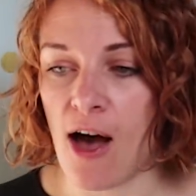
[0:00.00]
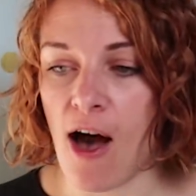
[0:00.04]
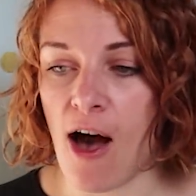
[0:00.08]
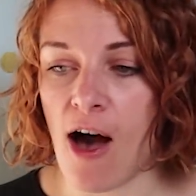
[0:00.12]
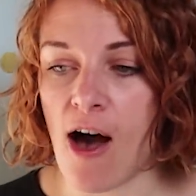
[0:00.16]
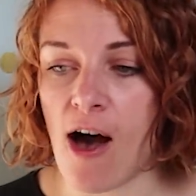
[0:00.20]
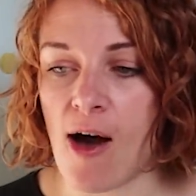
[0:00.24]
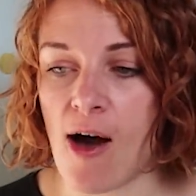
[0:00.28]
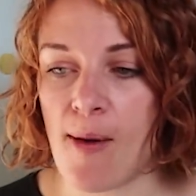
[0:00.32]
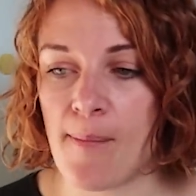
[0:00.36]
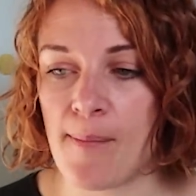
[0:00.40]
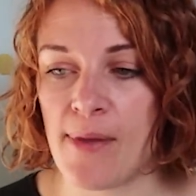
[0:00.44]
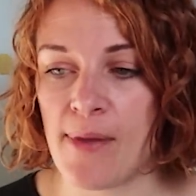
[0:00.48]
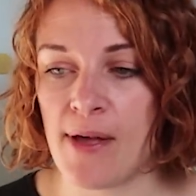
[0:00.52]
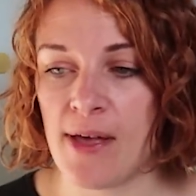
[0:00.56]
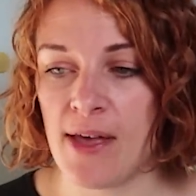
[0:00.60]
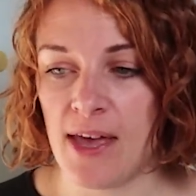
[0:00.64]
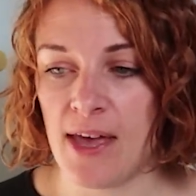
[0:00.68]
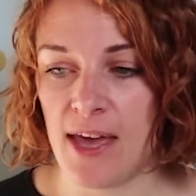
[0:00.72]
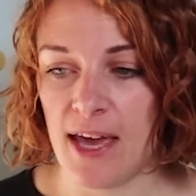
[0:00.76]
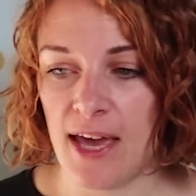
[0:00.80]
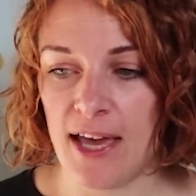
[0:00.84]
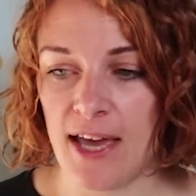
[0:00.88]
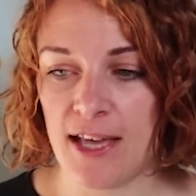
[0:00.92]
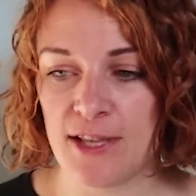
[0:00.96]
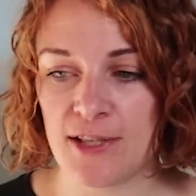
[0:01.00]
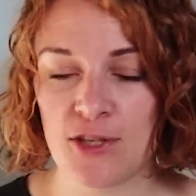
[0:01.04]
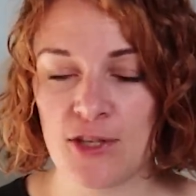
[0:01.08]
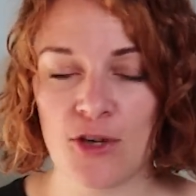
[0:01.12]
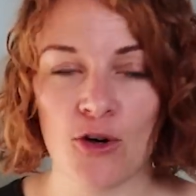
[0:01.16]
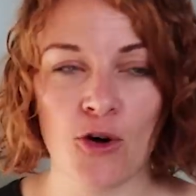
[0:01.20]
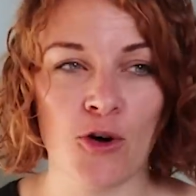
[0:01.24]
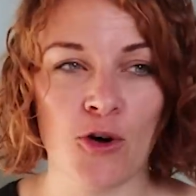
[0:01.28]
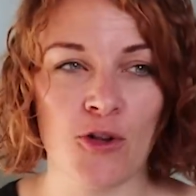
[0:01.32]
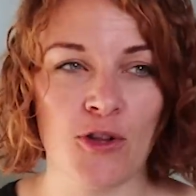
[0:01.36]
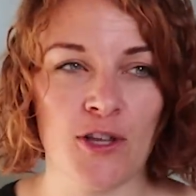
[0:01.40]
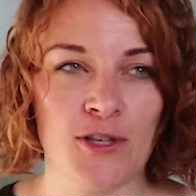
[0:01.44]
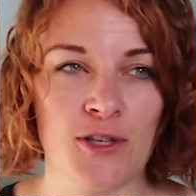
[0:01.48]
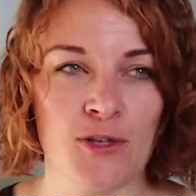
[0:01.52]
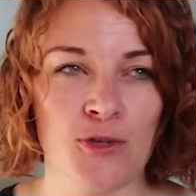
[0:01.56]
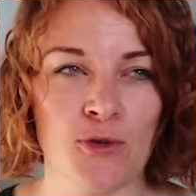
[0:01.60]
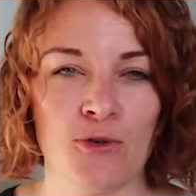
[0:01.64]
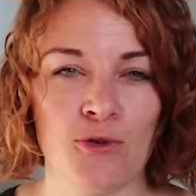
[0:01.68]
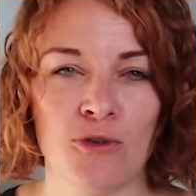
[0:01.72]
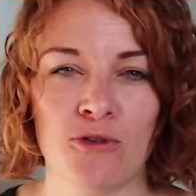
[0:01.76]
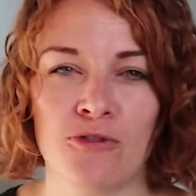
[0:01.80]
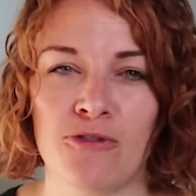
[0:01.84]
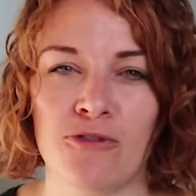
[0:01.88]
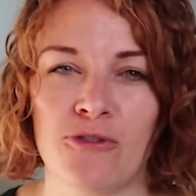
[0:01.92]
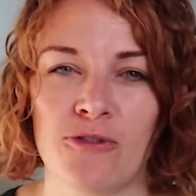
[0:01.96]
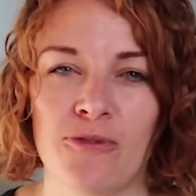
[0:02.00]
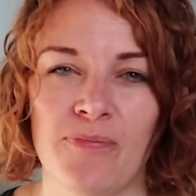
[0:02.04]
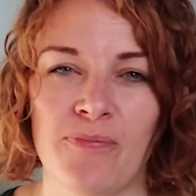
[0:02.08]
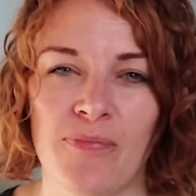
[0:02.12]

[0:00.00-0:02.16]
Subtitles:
It's got this sort of,